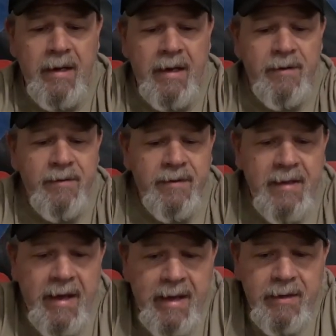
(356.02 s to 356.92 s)
Other
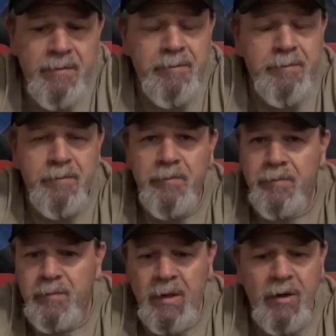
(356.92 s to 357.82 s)
than that,
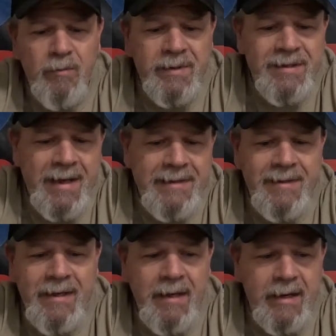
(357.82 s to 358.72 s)
you know,
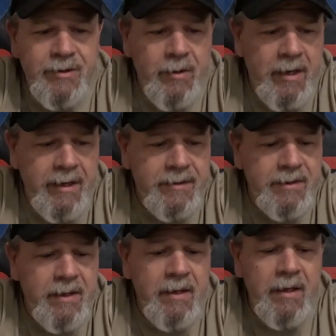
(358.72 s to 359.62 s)
besides the
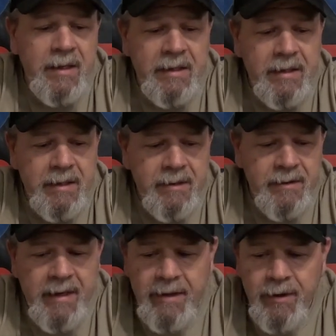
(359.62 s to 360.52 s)
electronics,
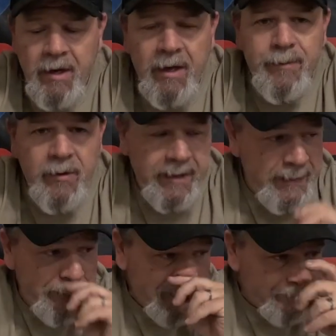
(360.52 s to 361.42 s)
the other
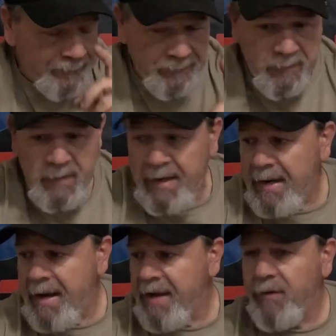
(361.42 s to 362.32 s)
upgrade,
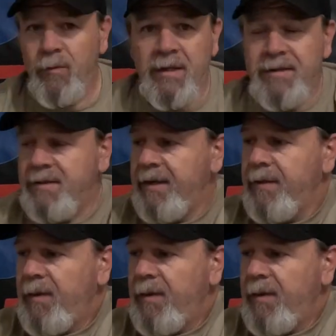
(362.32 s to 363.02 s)
and I haven't really seen